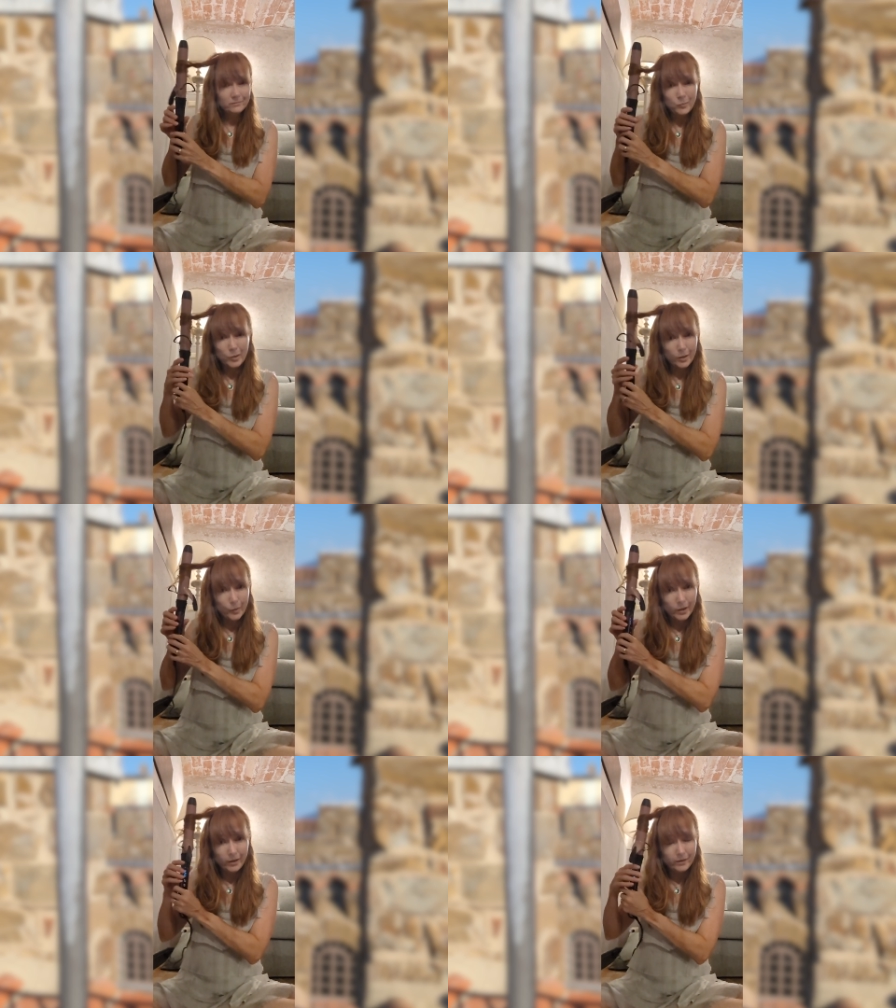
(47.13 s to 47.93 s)
what I
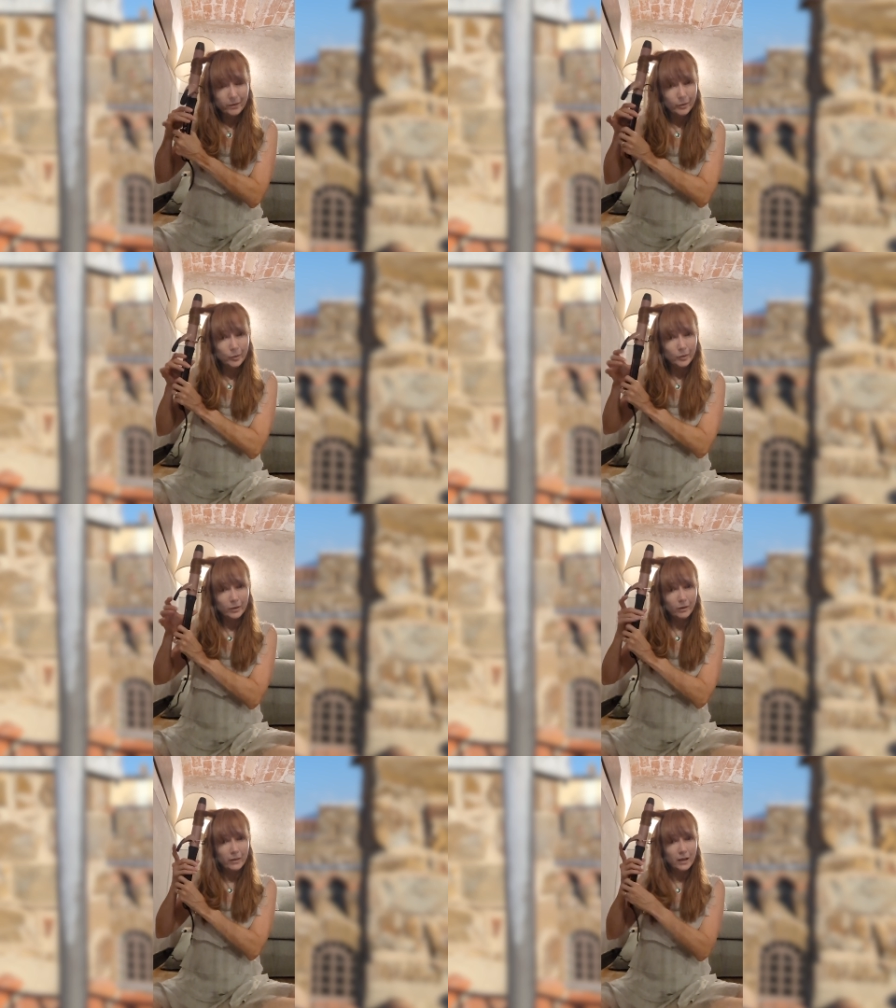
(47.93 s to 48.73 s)
want to do
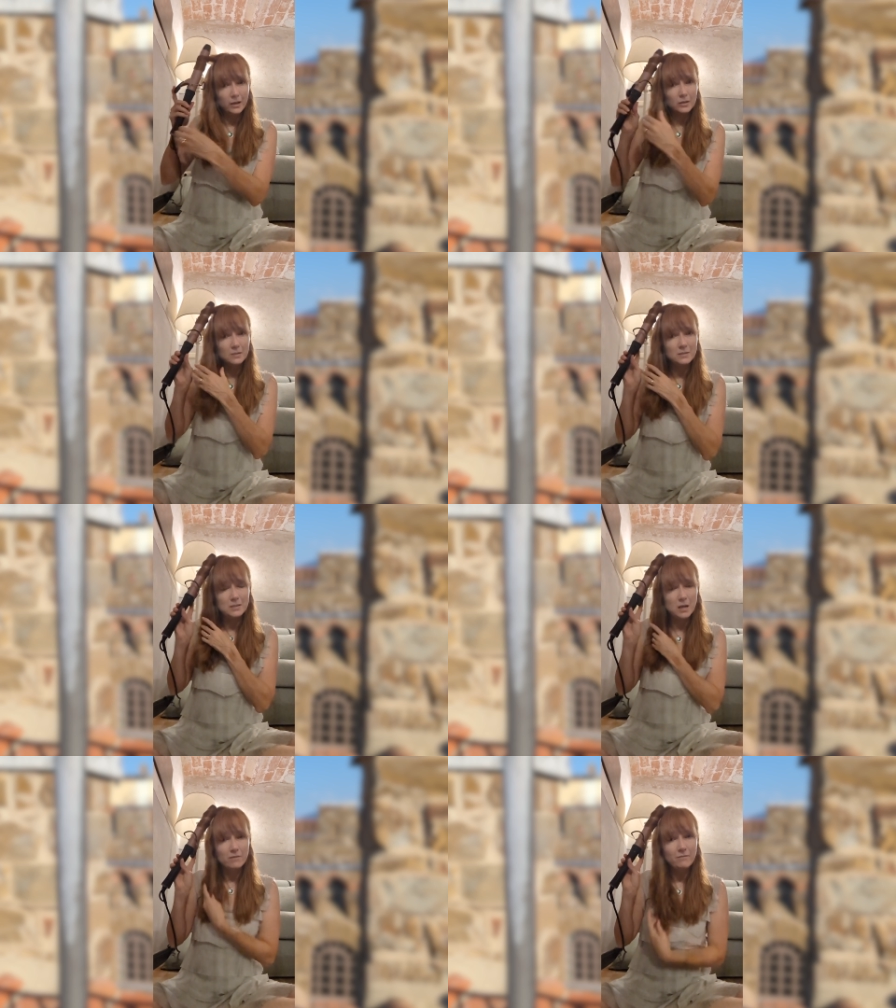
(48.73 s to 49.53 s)
and all that good
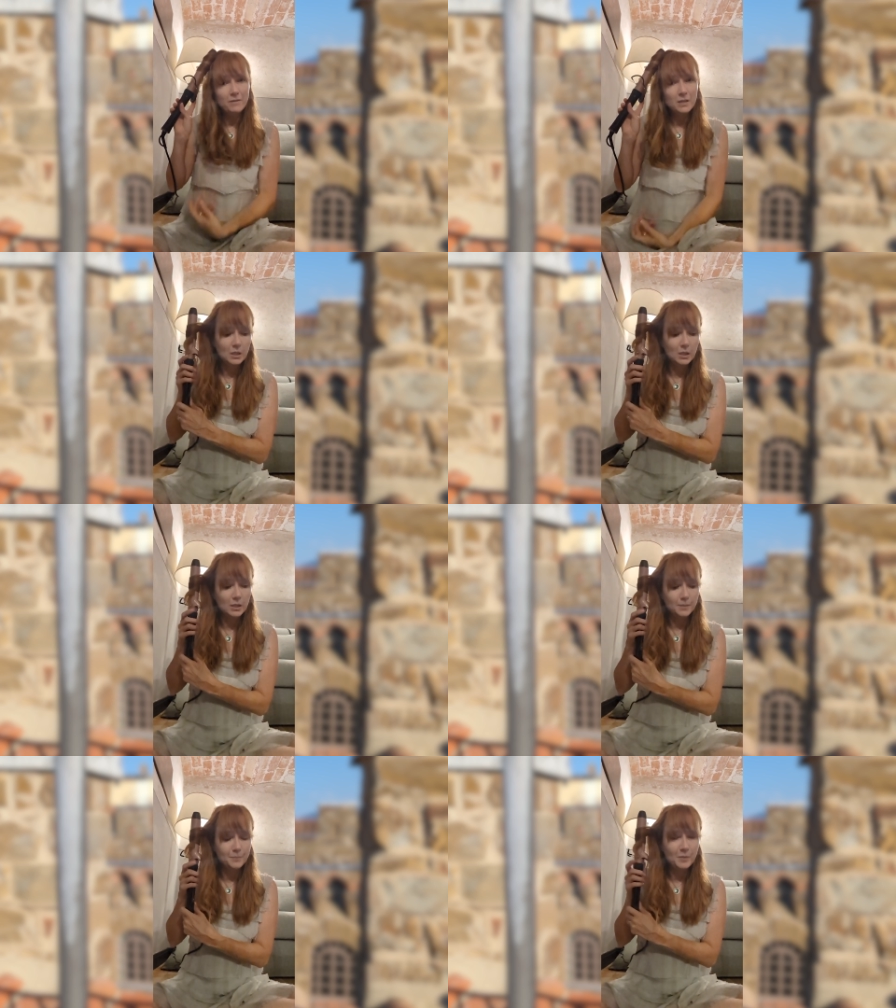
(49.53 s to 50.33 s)
stuff.
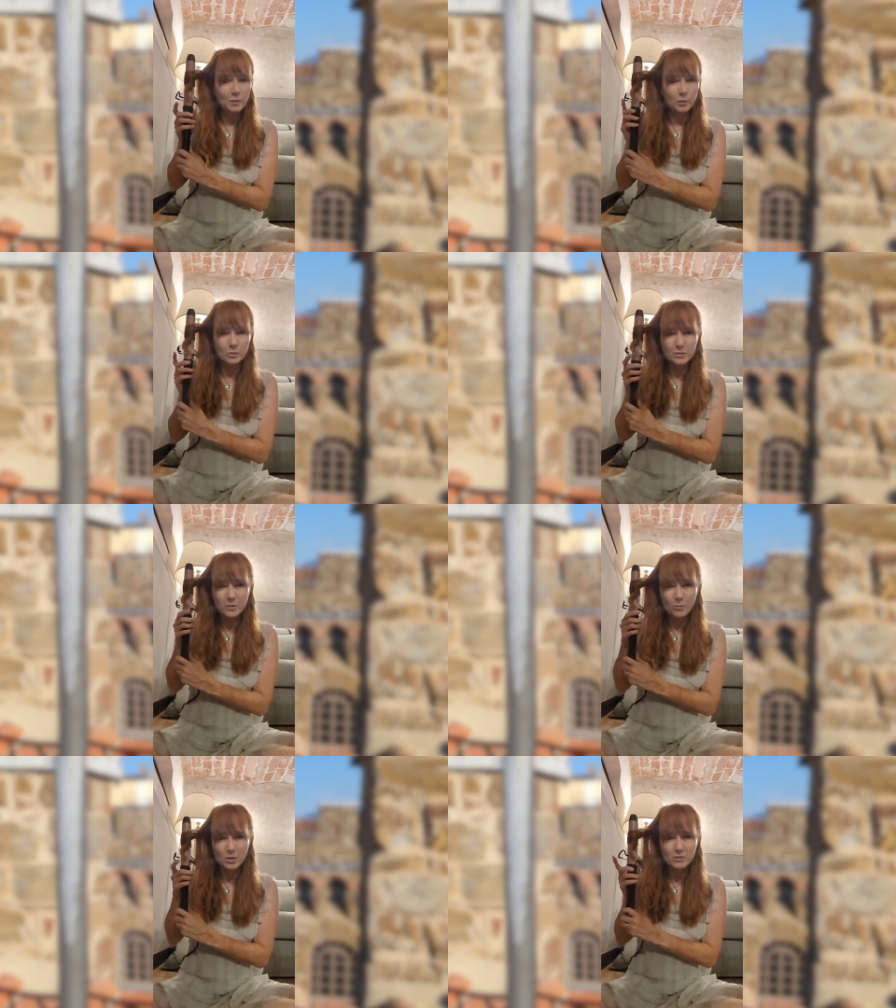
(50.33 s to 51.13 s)
Um, you learn
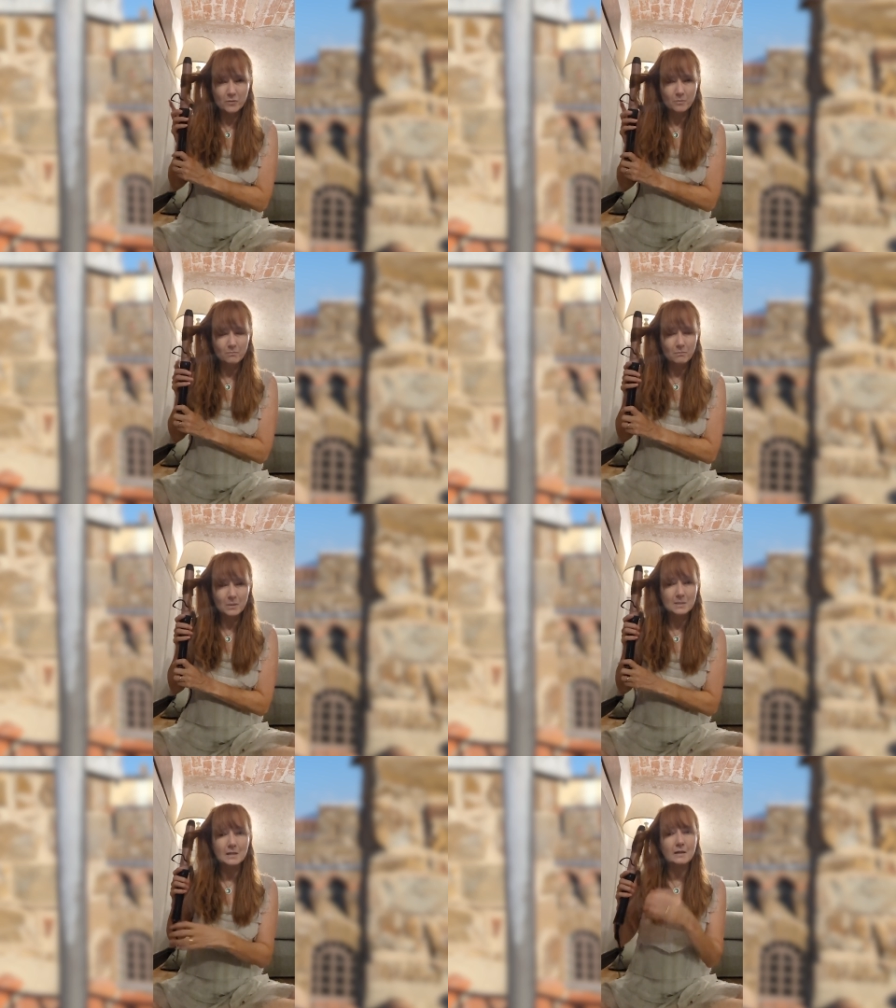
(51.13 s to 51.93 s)
so much from
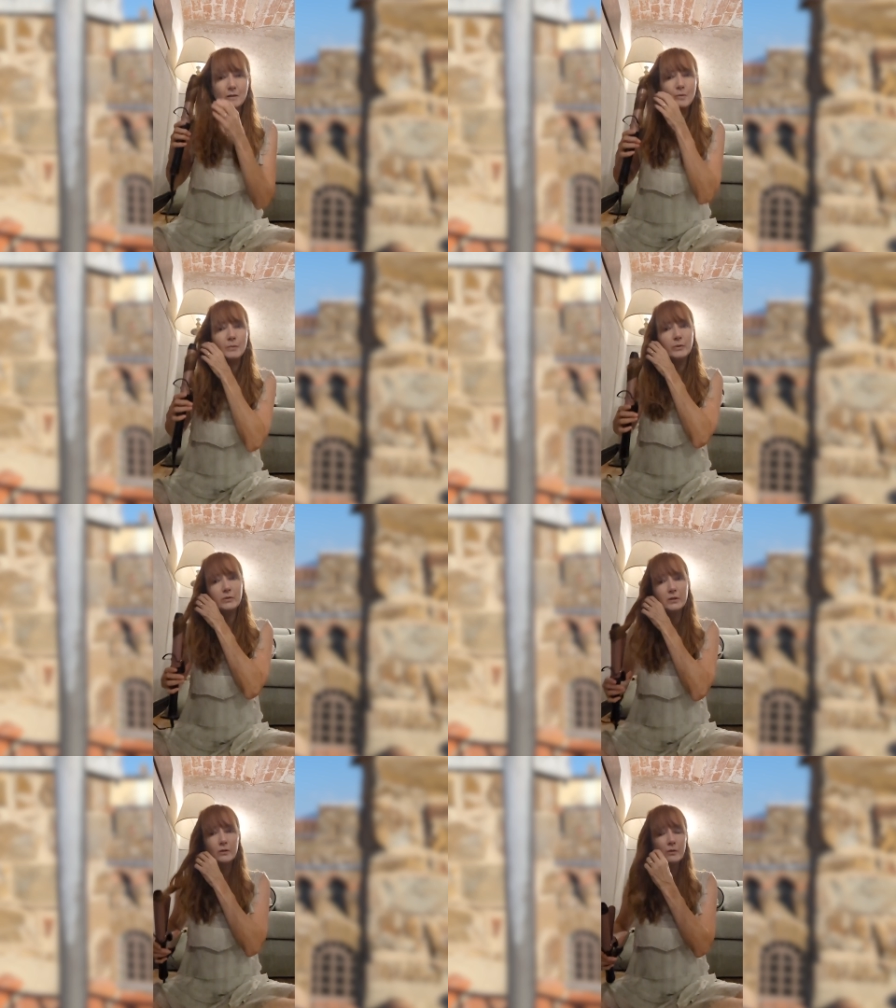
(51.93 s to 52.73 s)
listening to other people
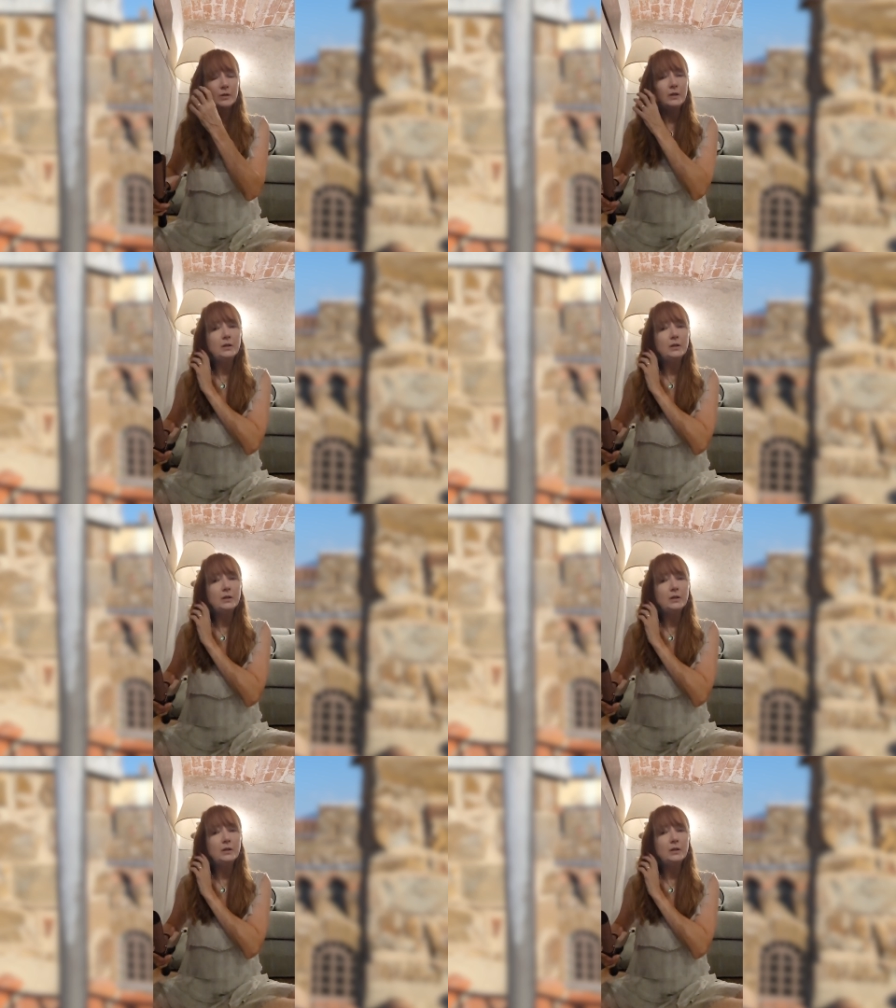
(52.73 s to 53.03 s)
too.